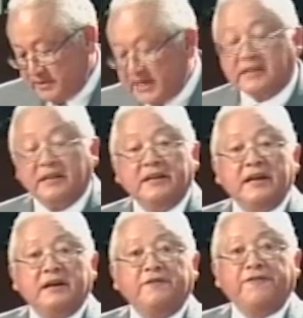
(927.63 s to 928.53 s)
that
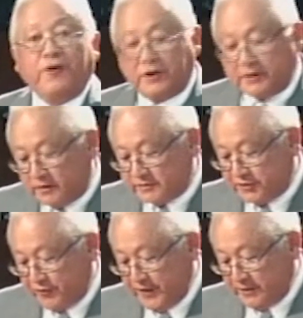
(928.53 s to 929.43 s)
nearly
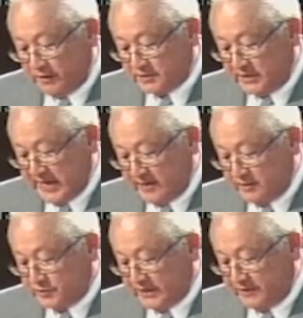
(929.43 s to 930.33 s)

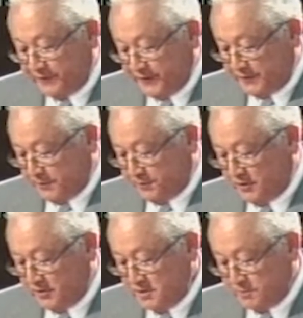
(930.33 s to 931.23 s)

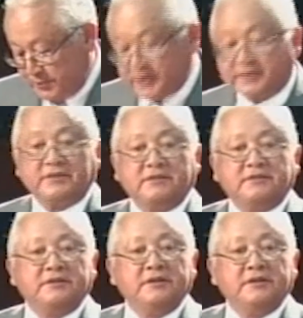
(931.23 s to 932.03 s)
3,954 persons